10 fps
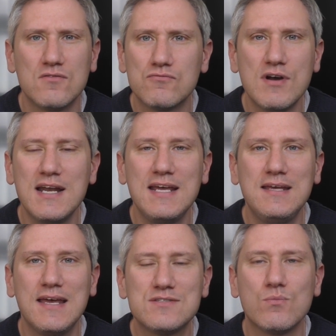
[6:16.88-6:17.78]

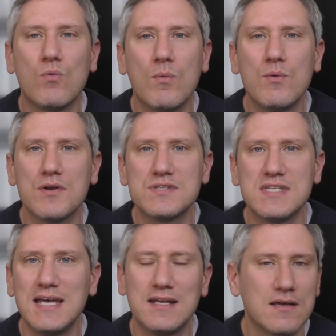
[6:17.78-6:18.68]
Really isn't what we want to
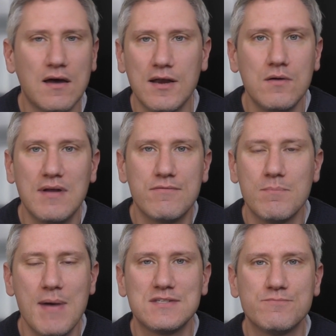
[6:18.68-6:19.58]
see. I don't have a
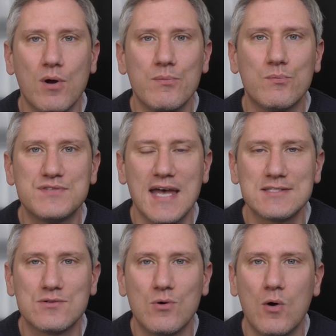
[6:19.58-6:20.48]
massive problem with
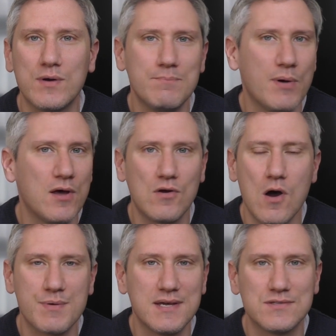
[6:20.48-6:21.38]
tactical holding. Bernard
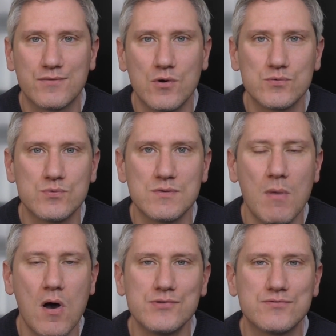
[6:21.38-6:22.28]
Hopkins, of course, was a
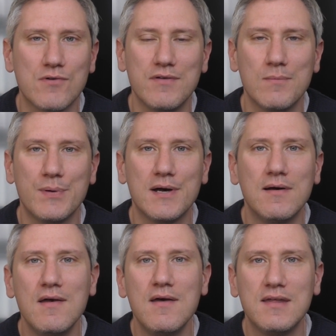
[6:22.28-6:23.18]
master of it,
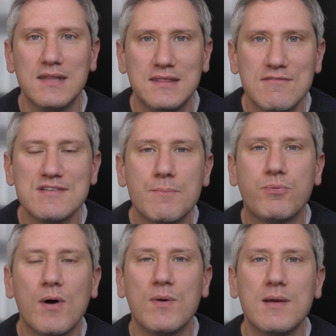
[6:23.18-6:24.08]
but there is a
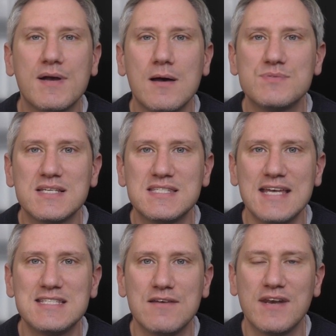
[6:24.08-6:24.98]
point when it becomes
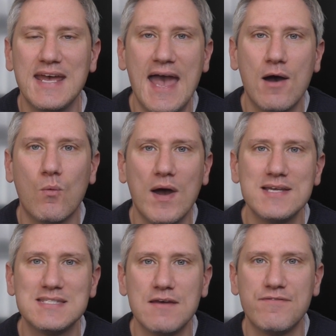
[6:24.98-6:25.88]
excessive and it
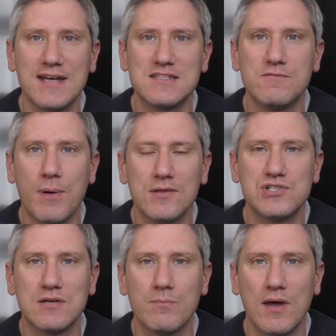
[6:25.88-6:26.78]
outweighs the effective
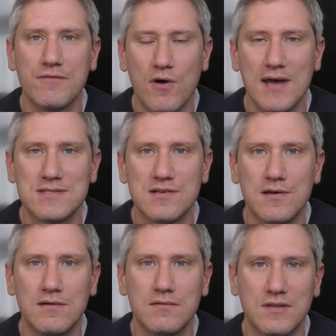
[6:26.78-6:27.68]
punching by the
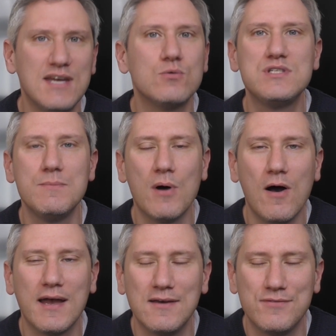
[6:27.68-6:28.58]
fighter, the guilty
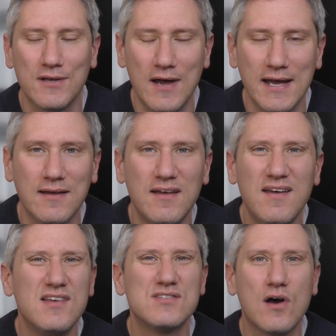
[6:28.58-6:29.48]
party, if you like.
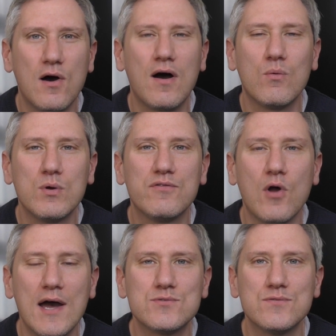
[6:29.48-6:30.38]
So I would have
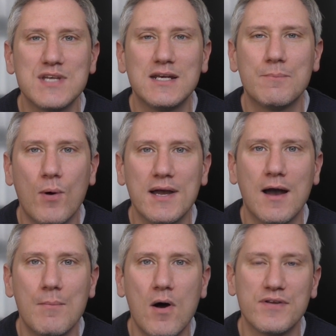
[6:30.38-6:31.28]
liked to have seen a point
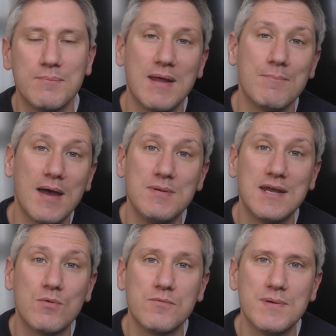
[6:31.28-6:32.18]
come off, and then maybe
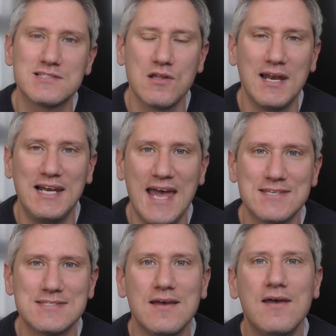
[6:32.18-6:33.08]
there would have been slightly
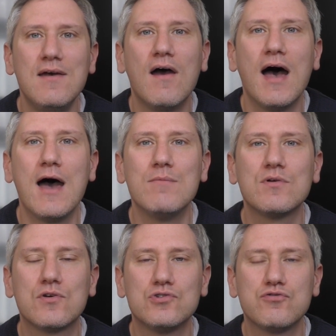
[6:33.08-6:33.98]
less
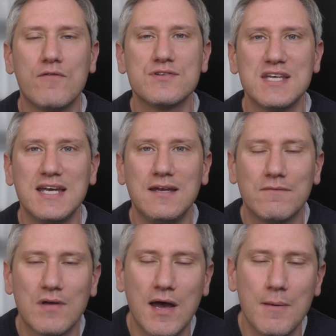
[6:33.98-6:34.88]
controversy
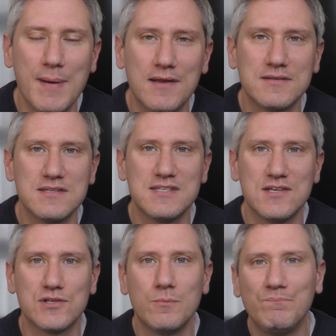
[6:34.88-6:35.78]
about the
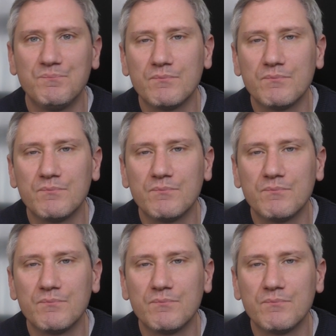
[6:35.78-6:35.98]
decision.